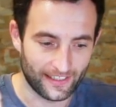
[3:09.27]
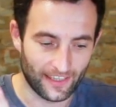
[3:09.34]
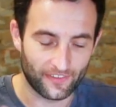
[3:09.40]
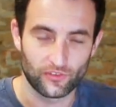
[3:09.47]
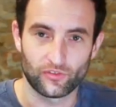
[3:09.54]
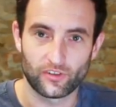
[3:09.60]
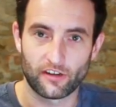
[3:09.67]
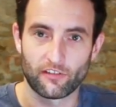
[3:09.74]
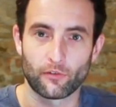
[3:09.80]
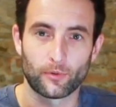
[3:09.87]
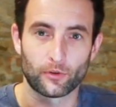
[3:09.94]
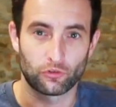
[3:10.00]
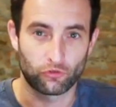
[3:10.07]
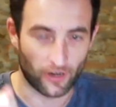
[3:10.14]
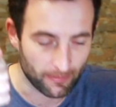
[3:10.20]
get the steering
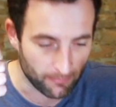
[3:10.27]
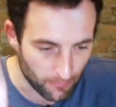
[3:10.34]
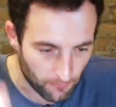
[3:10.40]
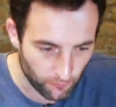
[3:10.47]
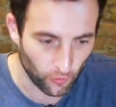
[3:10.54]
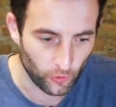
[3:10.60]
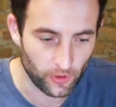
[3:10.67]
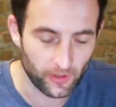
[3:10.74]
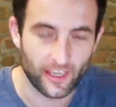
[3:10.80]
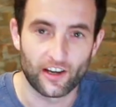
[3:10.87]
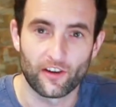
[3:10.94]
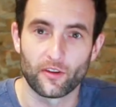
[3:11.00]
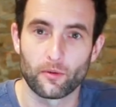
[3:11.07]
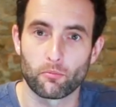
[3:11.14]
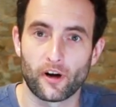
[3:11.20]
wheel straight before you get
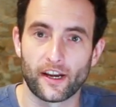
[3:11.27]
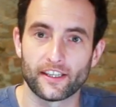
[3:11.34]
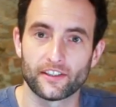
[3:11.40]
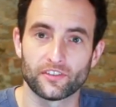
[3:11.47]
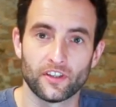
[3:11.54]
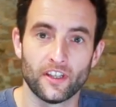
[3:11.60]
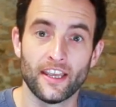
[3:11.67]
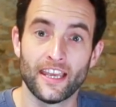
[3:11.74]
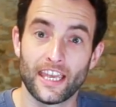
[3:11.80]
on the brakes.